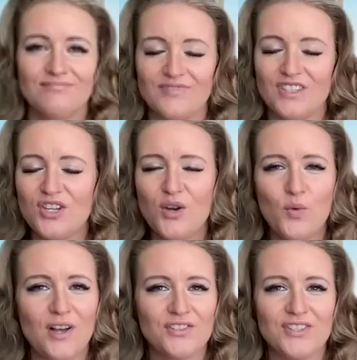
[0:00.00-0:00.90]
So
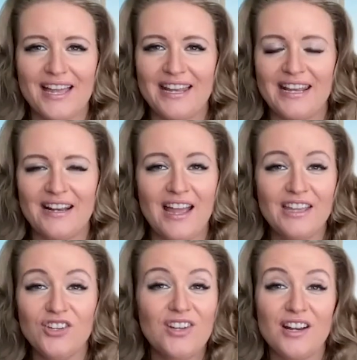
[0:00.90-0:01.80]
well said. And I
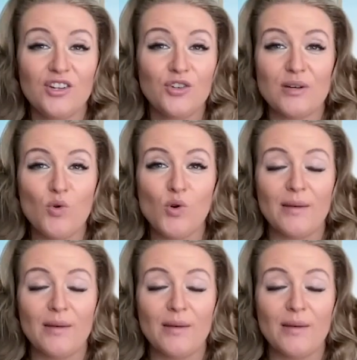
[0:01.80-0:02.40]
could not agree more.